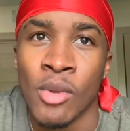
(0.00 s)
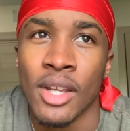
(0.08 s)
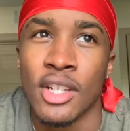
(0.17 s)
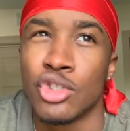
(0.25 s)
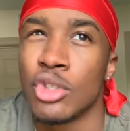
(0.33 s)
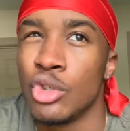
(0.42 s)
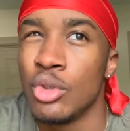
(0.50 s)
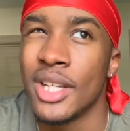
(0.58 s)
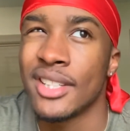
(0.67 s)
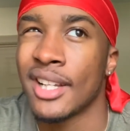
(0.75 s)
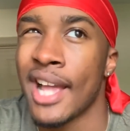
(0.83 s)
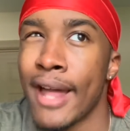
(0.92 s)
Because, you know, you get
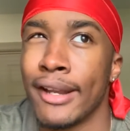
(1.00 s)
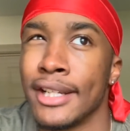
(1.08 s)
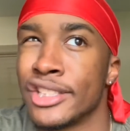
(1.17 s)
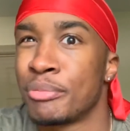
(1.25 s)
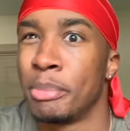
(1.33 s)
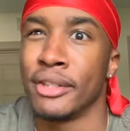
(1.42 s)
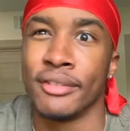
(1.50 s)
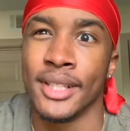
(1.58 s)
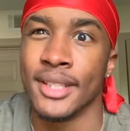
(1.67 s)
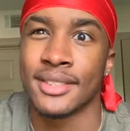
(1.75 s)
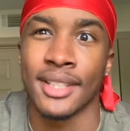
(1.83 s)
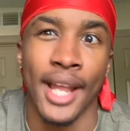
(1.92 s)
to kind of
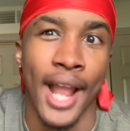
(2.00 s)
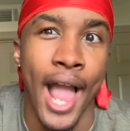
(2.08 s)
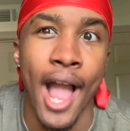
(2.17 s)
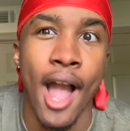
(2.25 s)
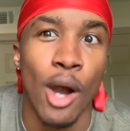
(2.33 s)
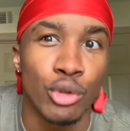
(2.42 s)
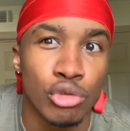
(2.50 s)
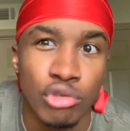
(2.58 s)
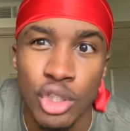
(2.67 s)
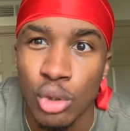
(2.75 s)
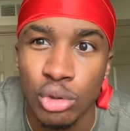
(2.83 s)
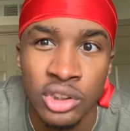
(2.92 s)
experience, like, how the
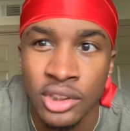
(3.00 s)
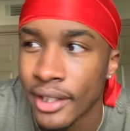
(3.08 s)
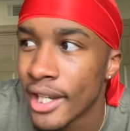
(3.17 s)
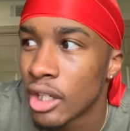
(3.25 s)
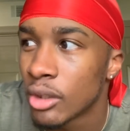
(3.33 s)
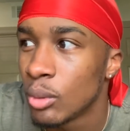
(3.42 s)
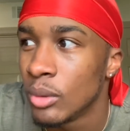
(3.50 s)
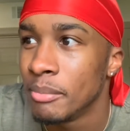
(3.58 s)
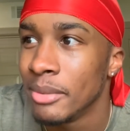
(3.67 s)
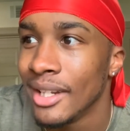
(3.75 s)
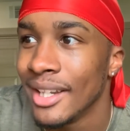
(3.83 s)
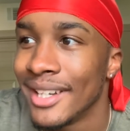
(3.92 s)
real scenario would be.